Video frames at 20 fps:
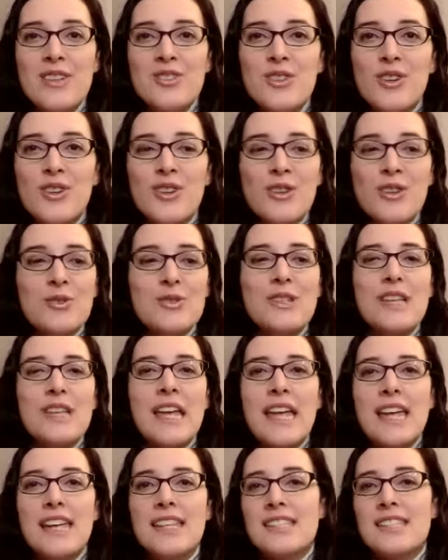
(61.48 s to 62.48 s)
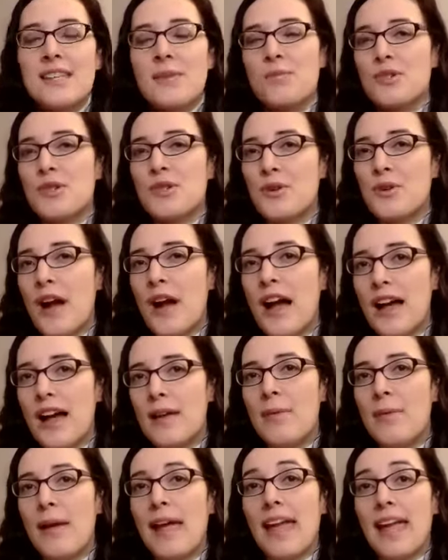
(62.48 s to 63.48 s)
sure you hit subscribe